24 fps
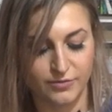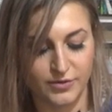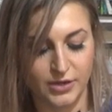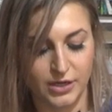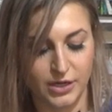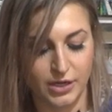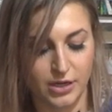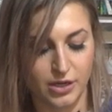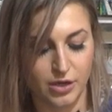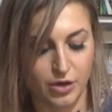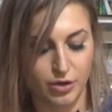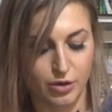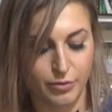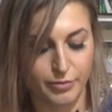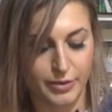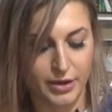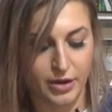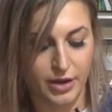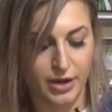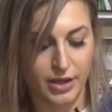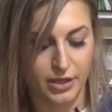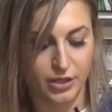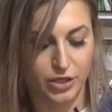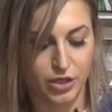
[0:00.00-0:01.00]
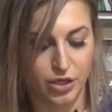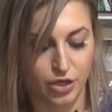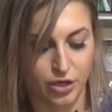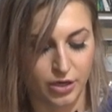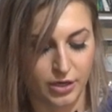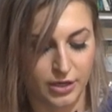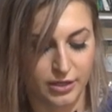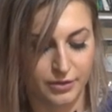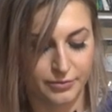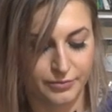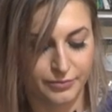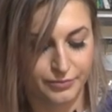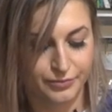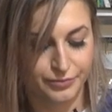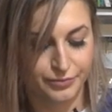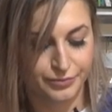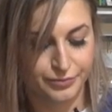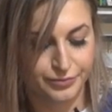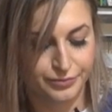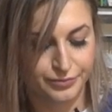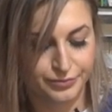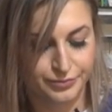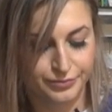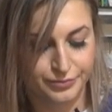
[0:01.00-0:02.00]
video about egg curing.
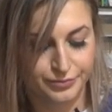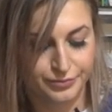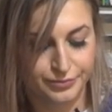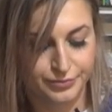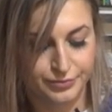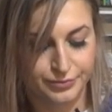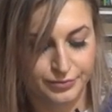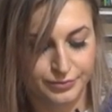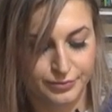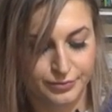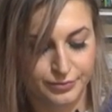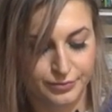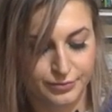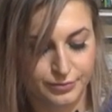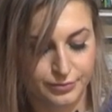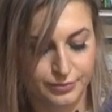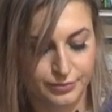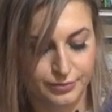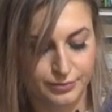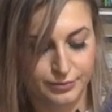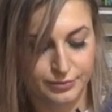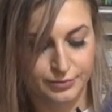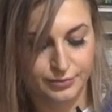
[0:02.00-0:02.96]
Oh,